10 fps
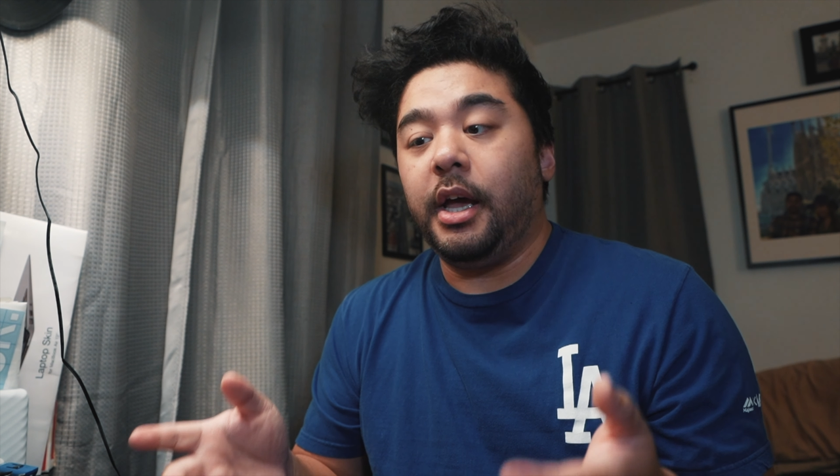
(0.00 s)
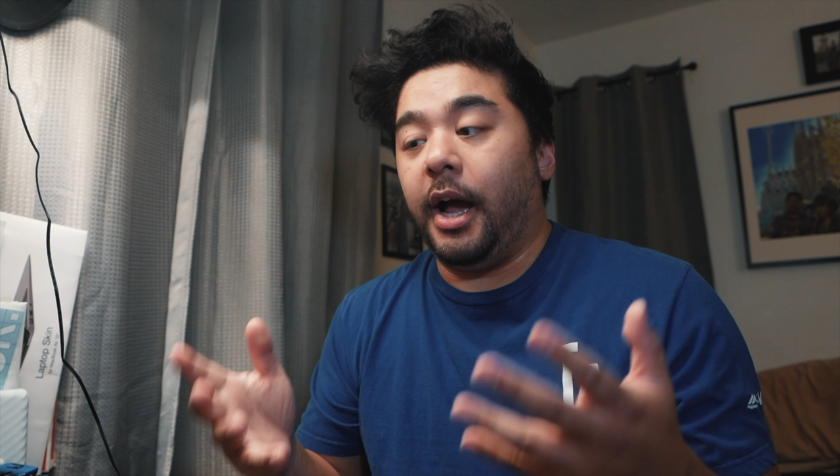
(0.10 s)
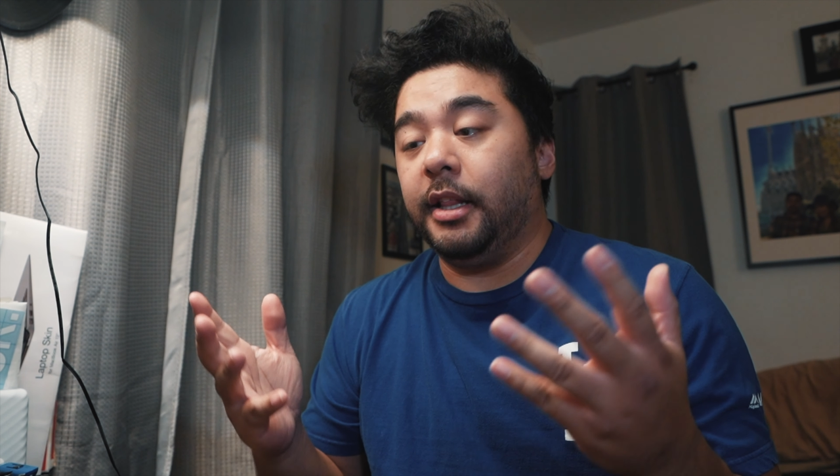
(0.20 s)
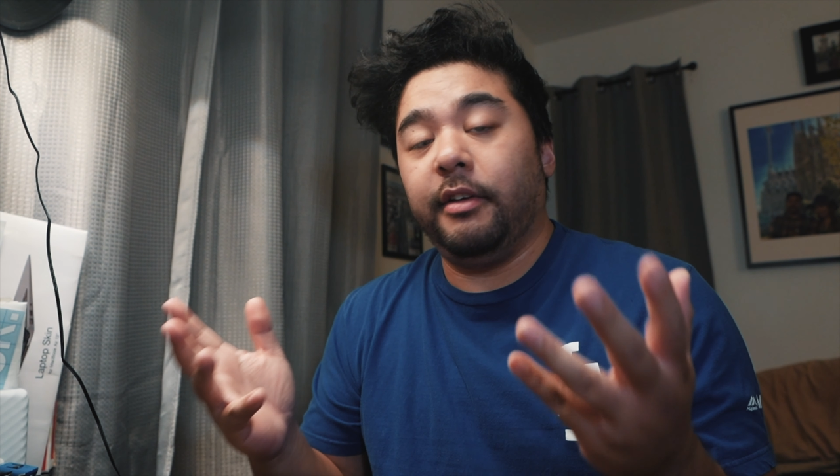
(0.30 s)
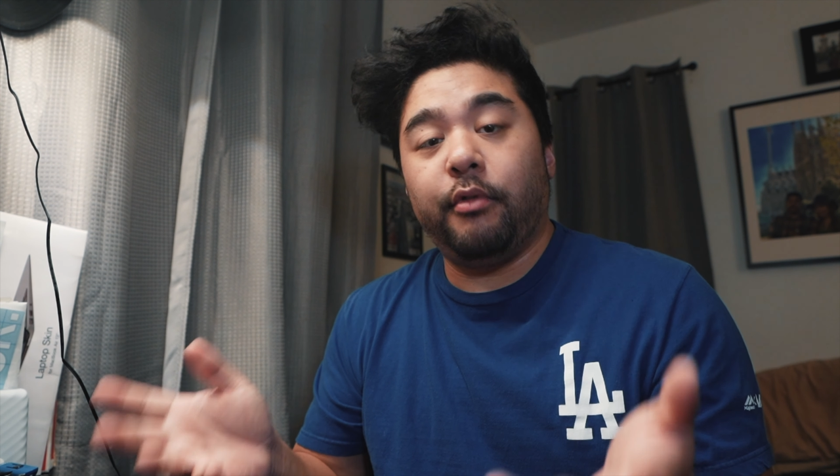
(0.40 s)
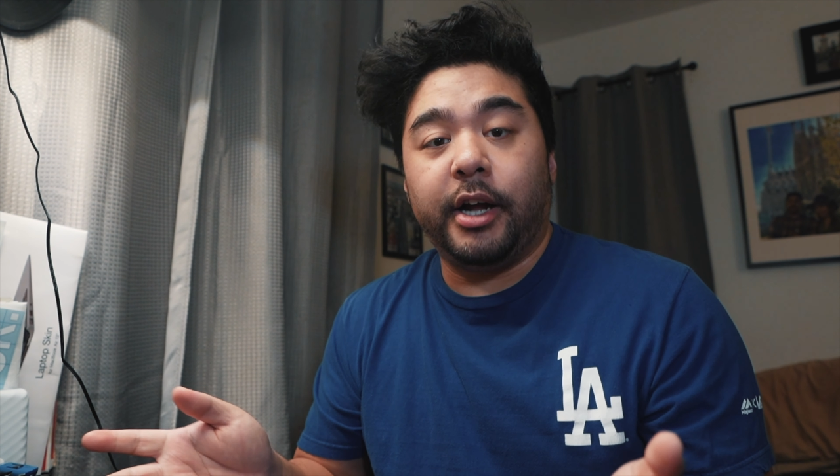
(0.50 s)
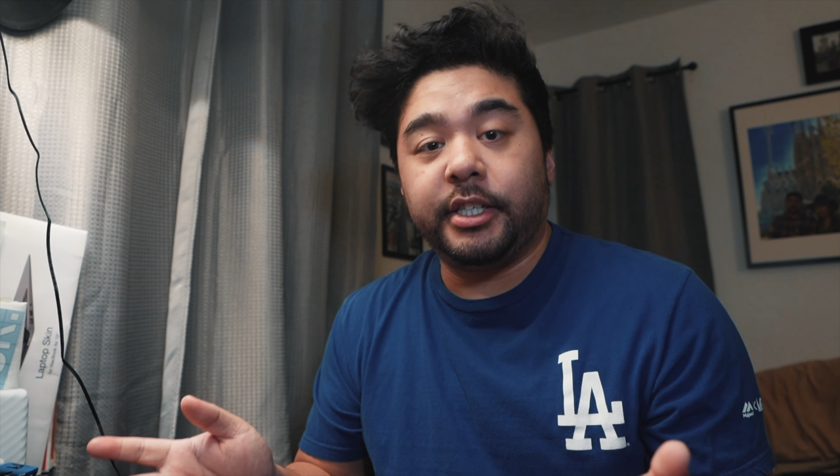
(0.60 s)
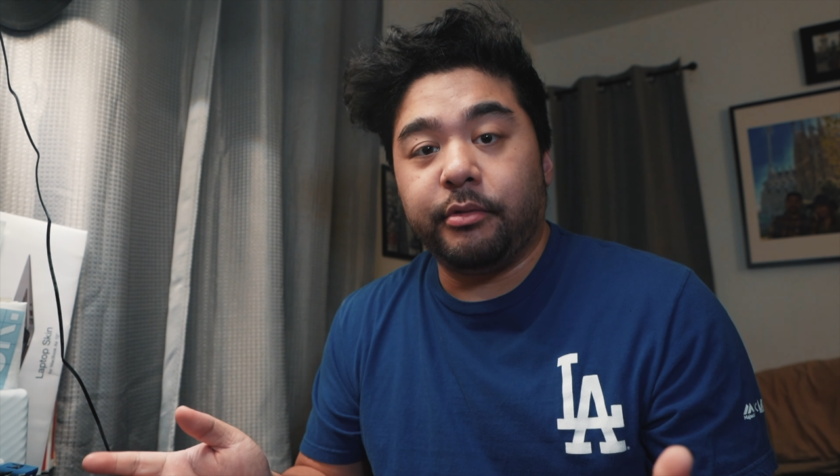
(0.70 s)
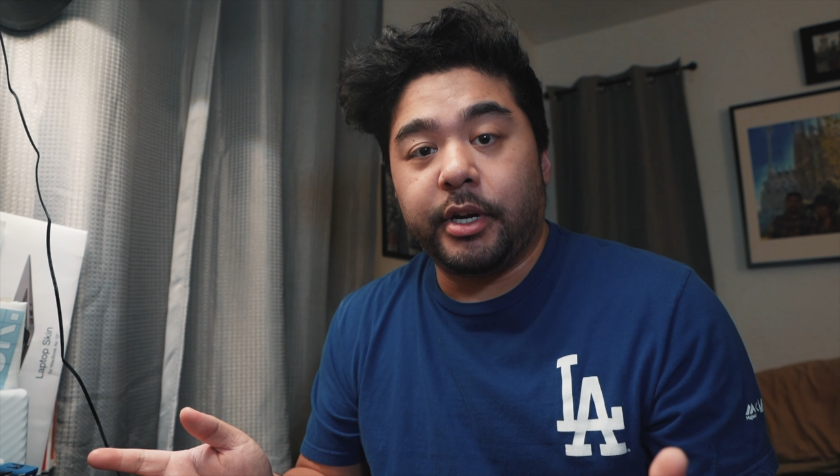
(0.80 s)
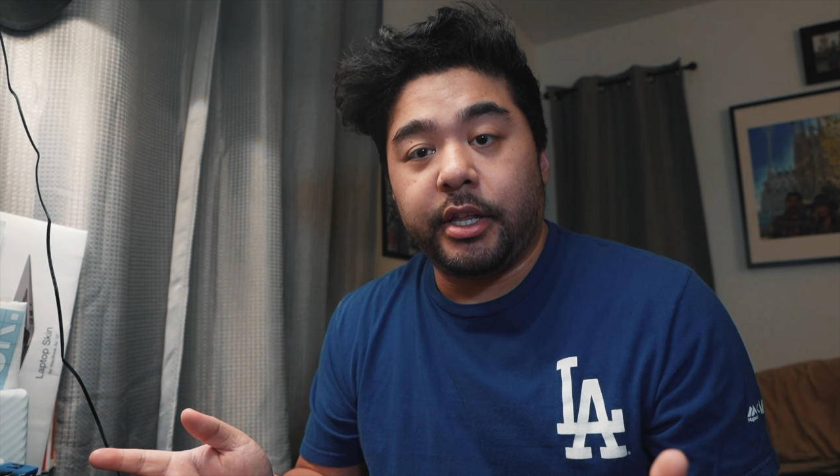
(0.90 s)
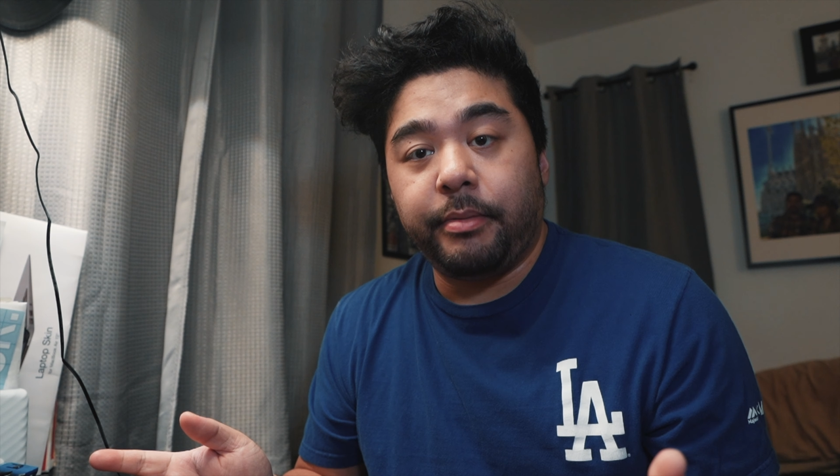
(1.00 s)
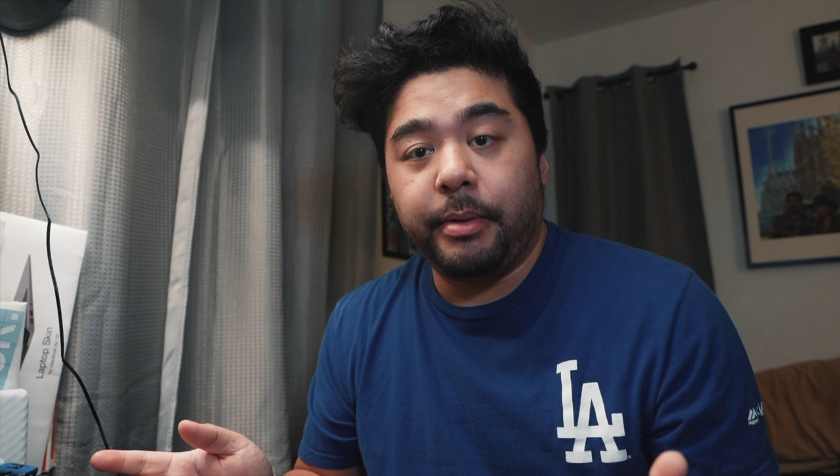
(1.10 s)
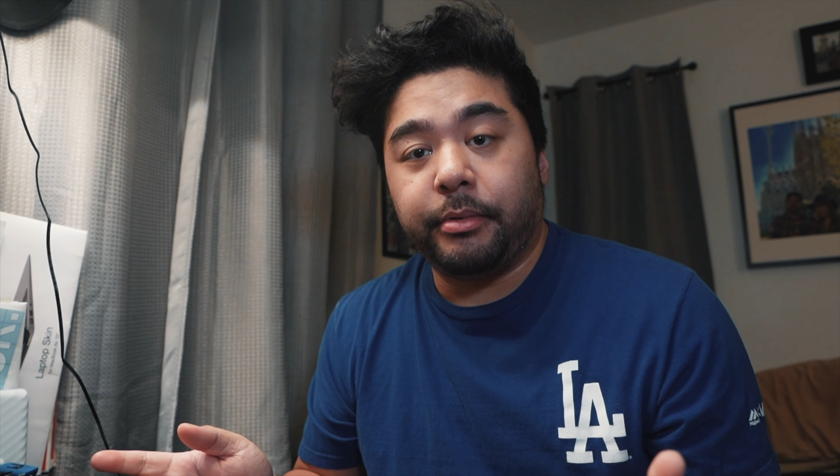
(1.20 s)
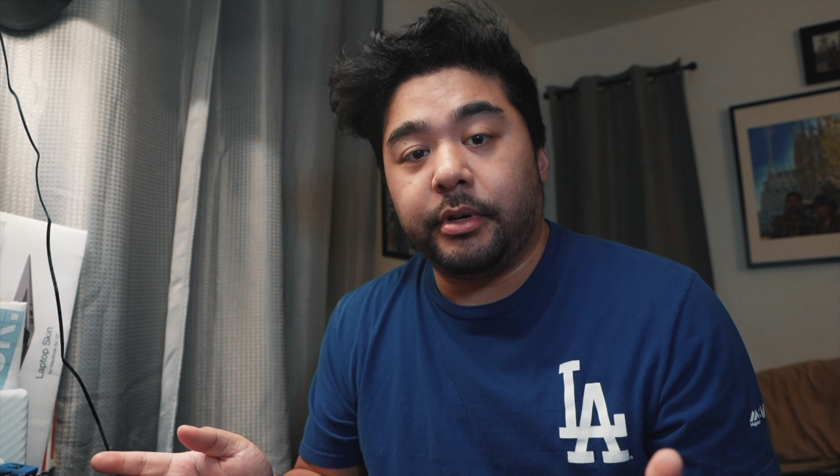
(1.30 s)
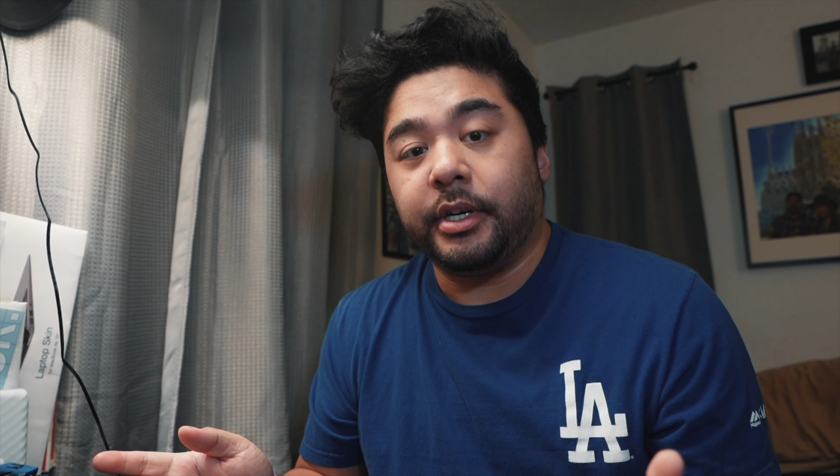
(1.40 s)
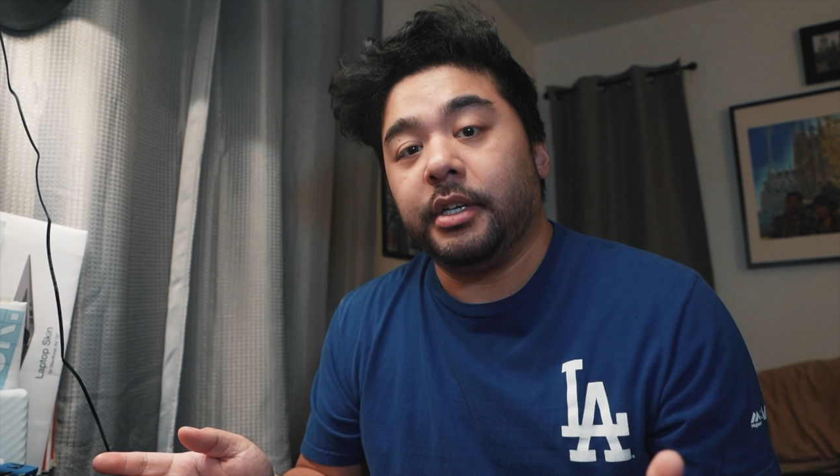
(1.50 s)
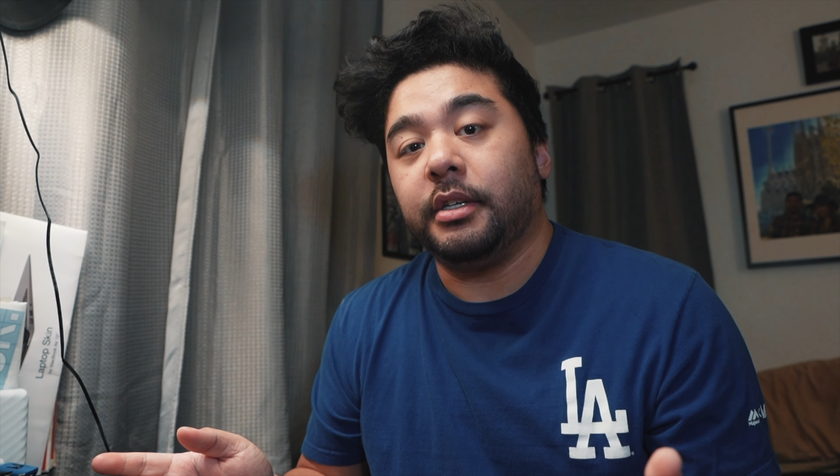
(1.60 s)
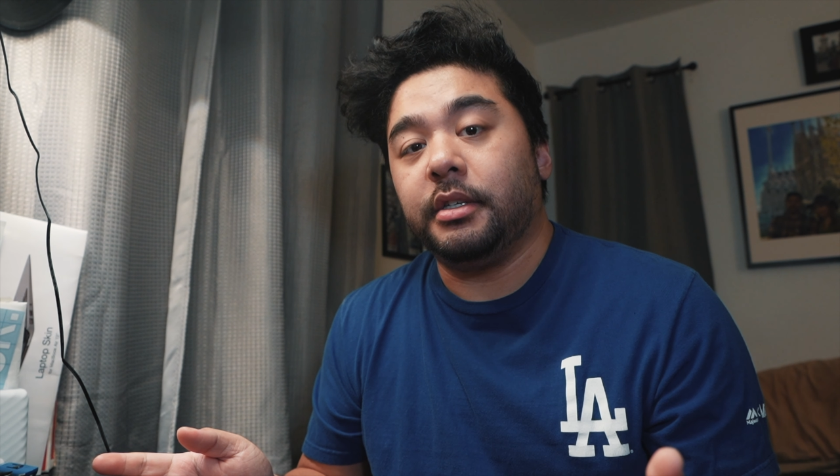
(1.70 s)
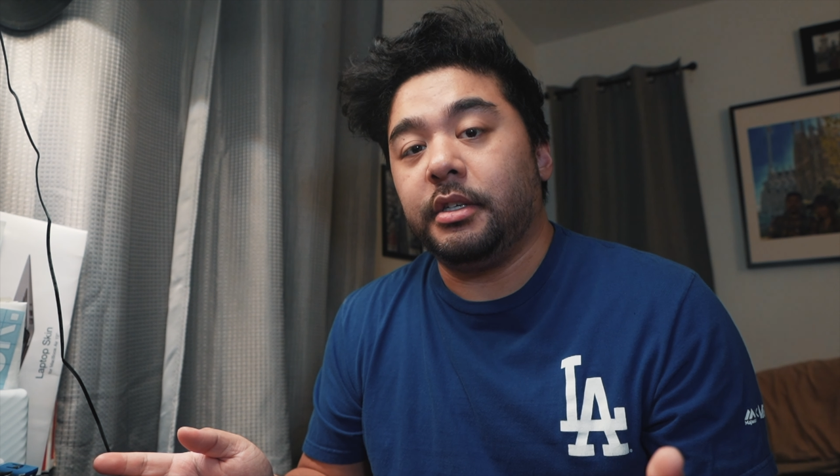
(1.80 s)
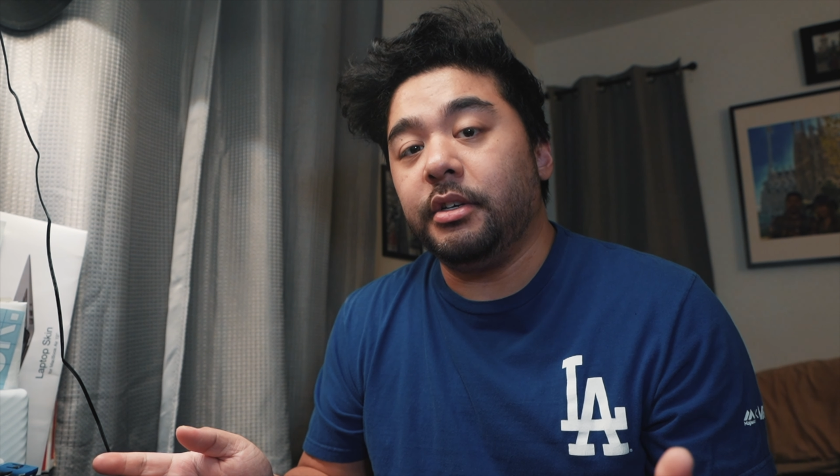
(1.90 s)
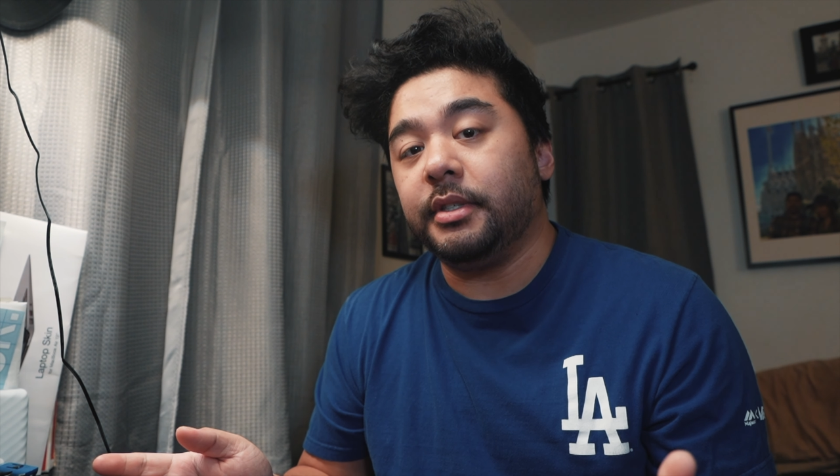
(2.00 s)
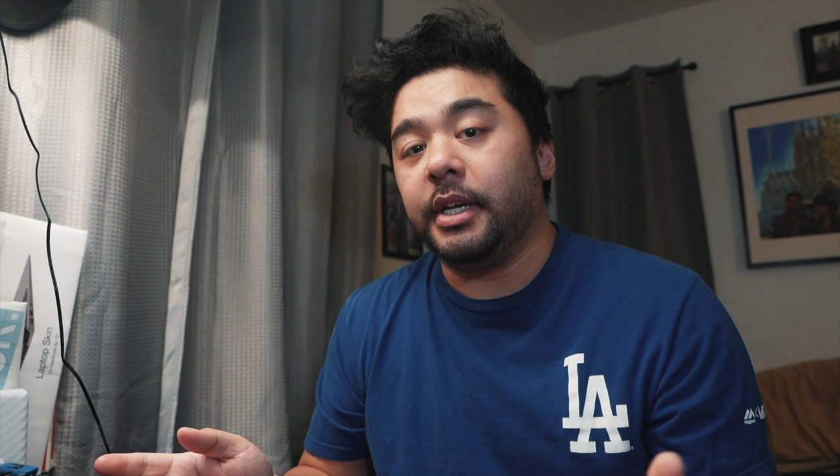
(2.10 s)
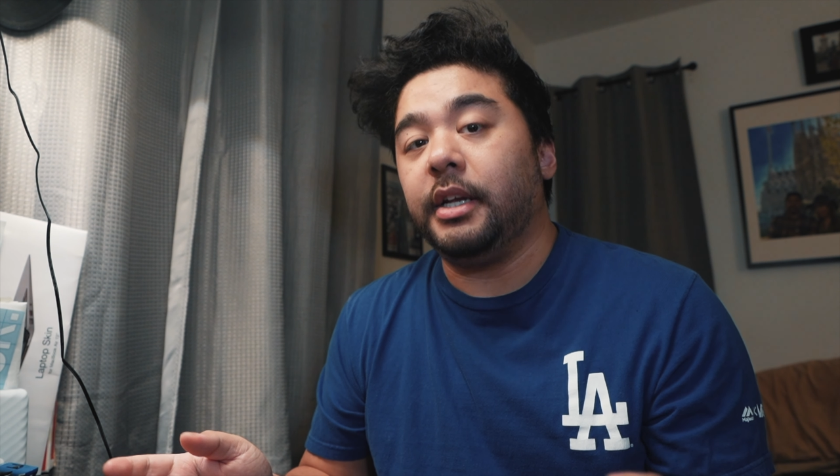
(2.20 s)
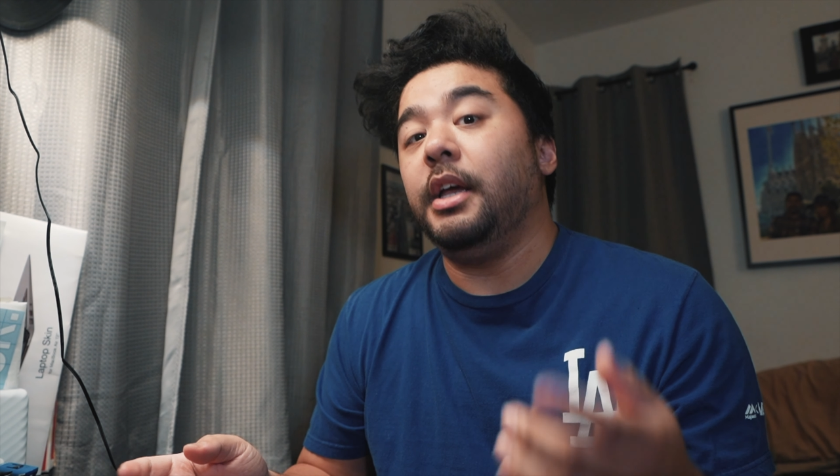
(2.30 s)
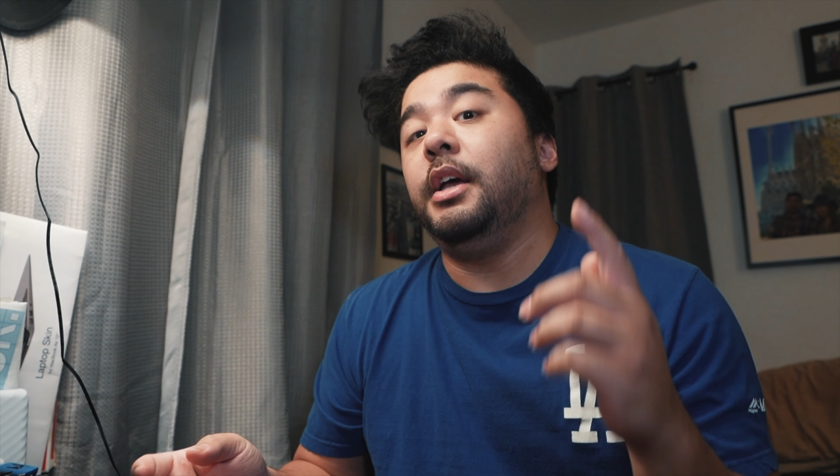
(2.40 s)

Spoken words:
I love watching what other people are using.